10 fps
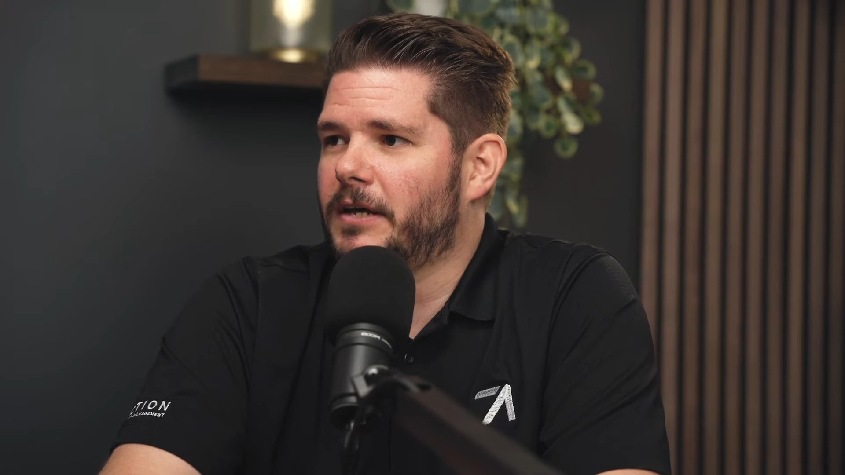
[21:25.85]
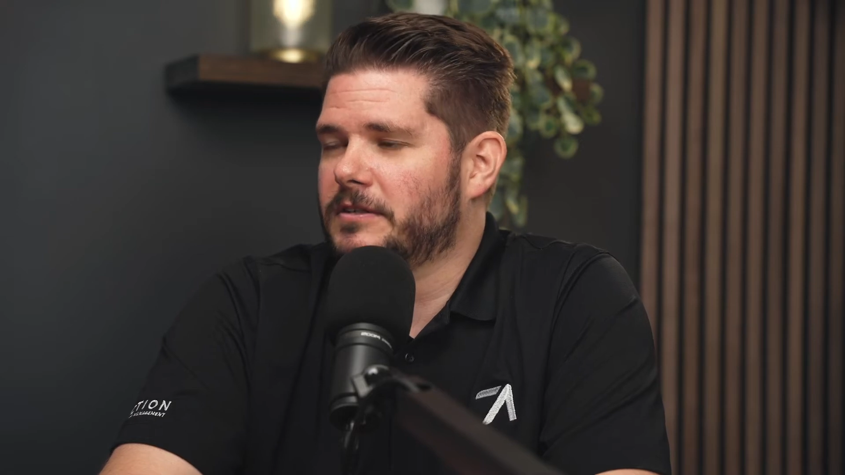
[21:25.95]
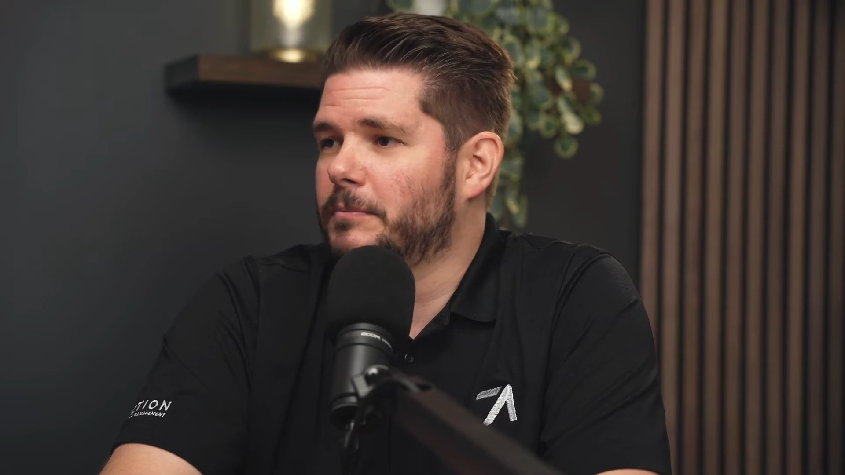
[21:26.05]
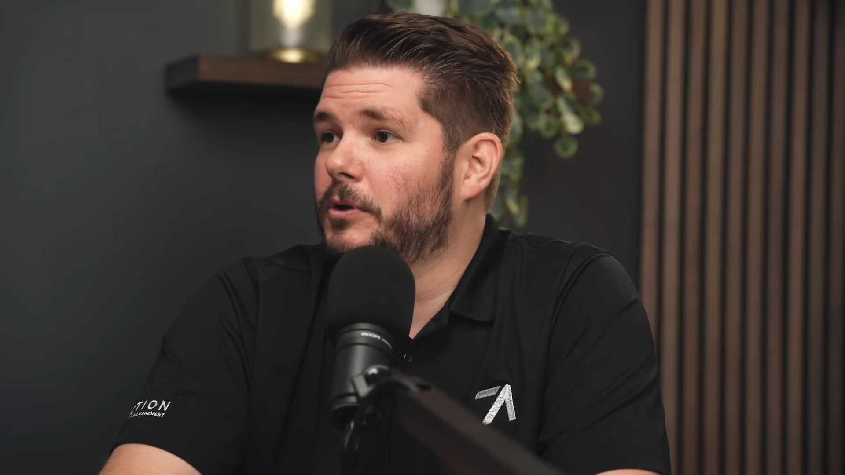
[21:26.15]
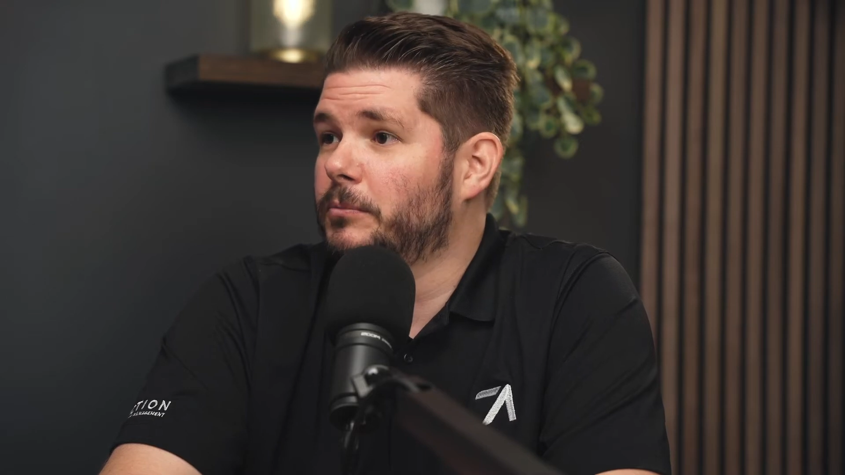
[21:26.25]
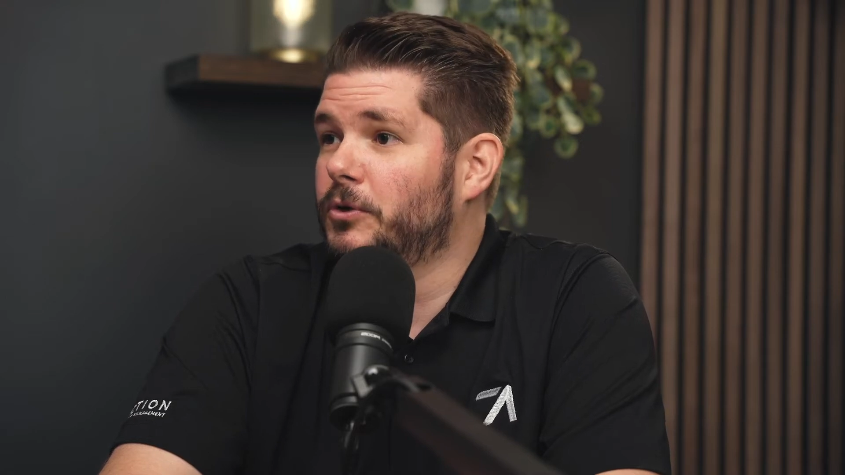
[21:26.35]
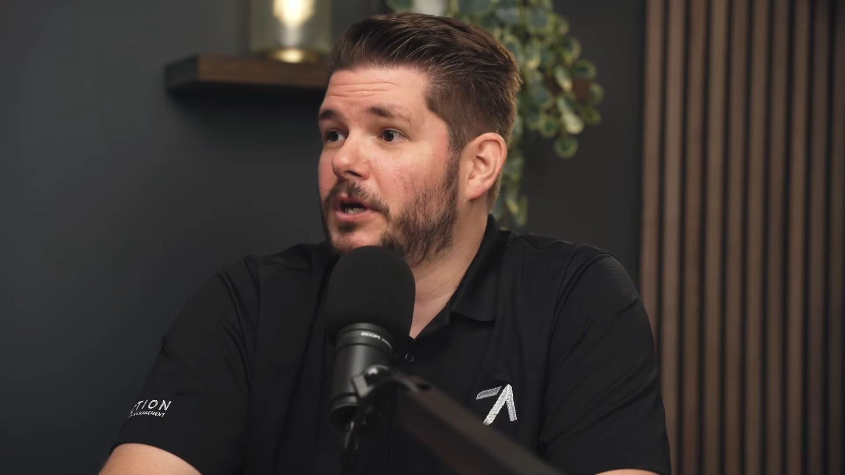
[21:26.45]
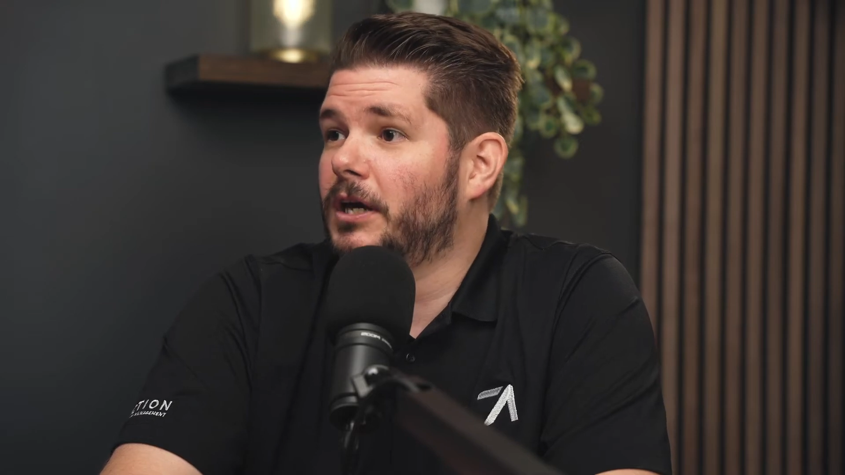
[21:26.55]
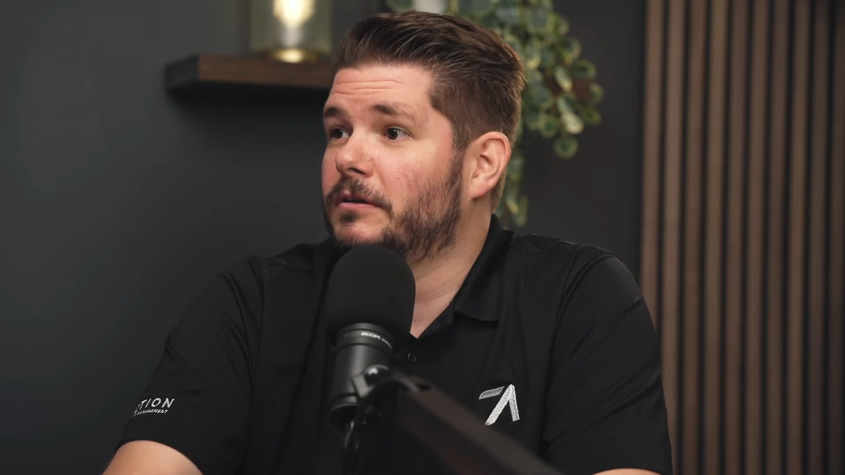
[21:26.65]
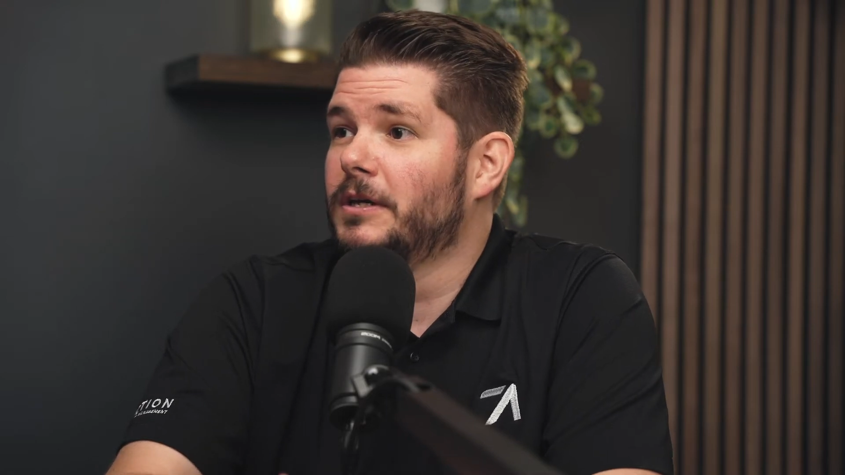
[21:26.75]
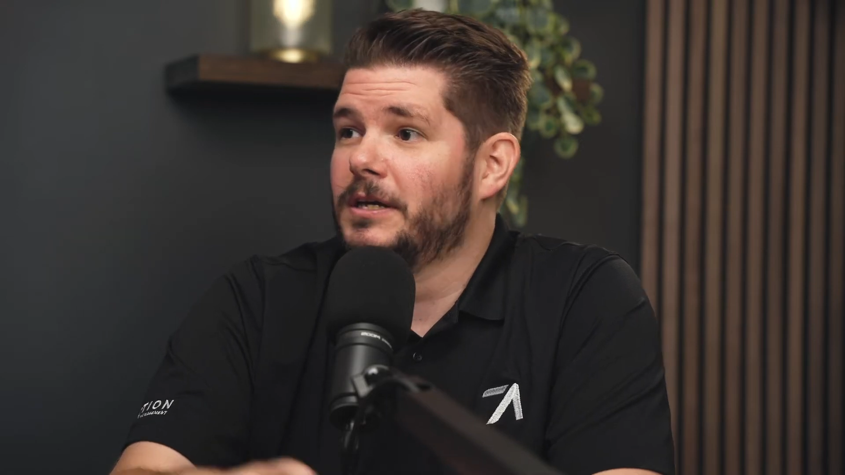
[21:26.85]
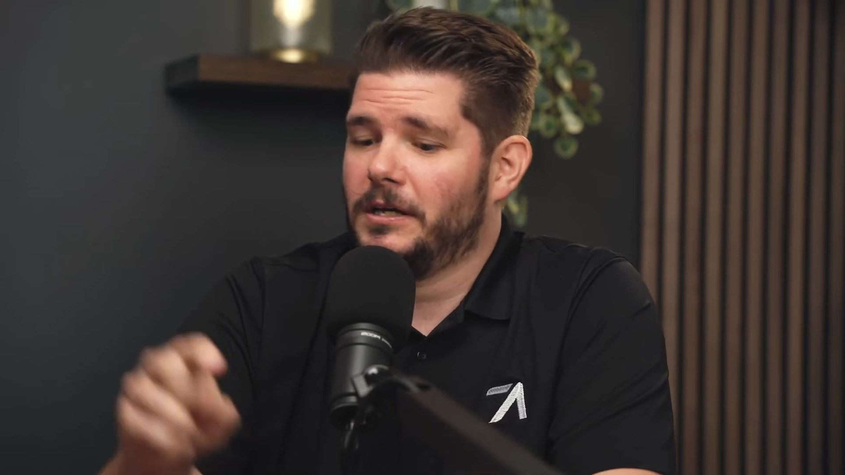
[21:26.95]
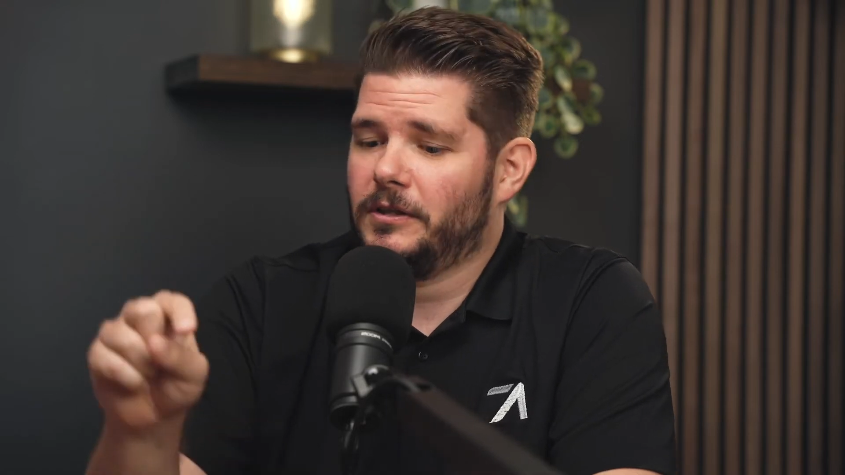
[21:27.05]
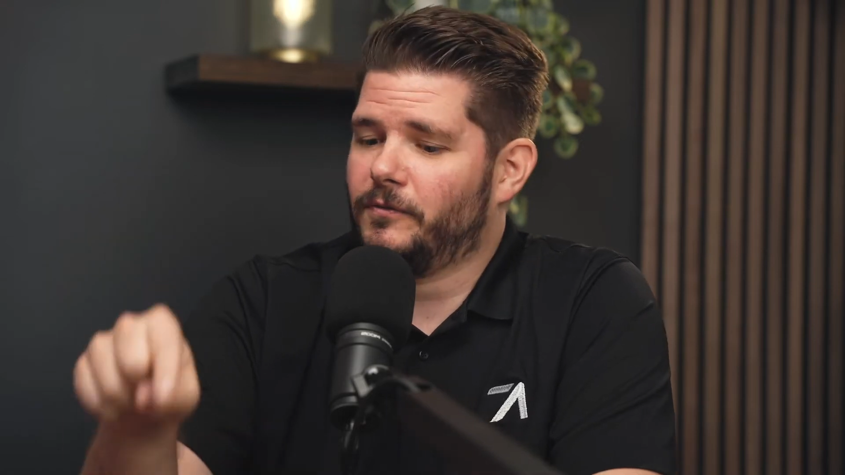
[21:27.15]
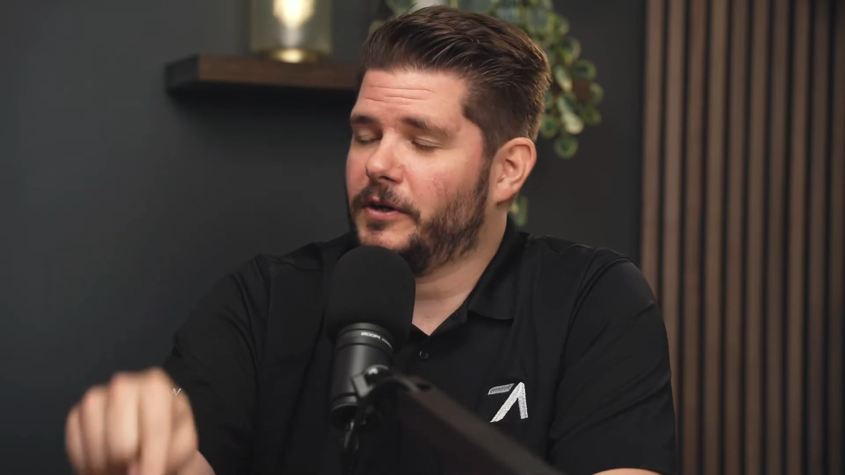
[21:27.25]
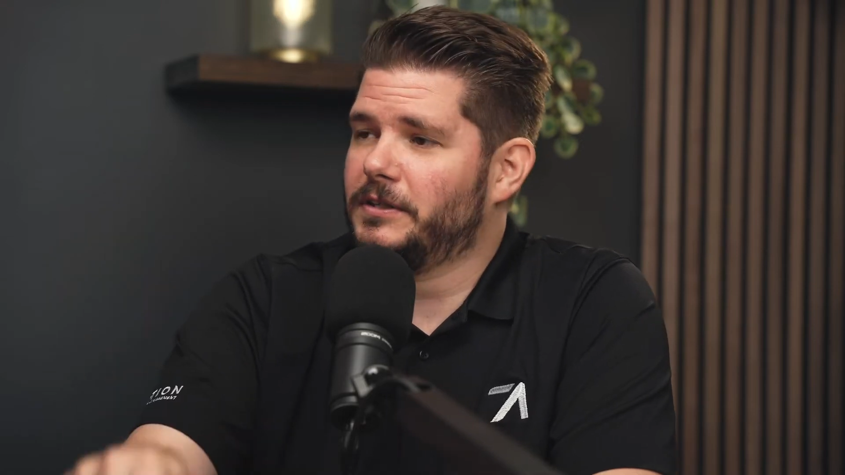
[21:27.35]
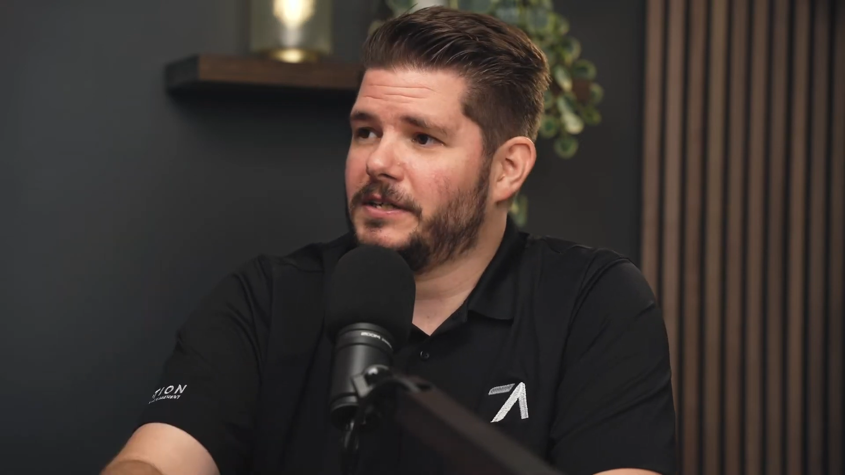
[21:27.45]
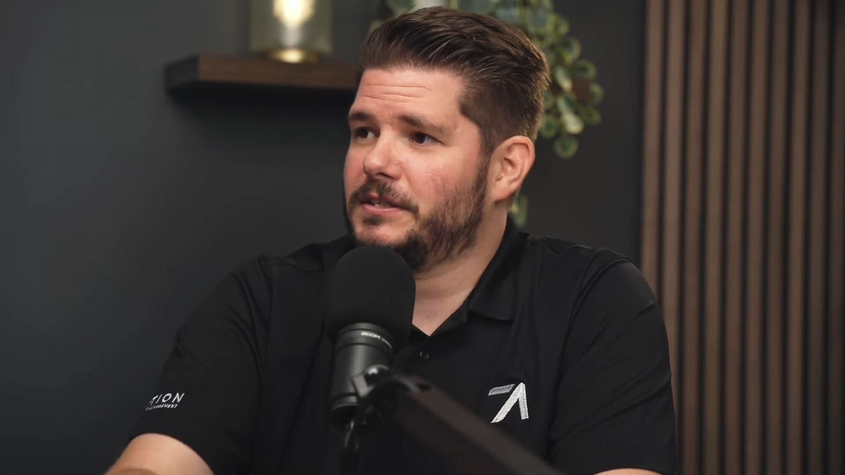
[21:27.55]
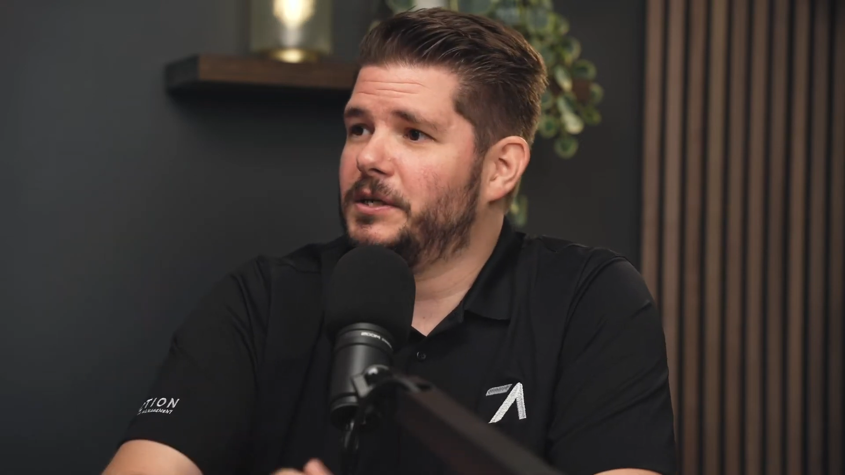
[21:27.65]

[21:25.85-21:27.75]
some of them the front desk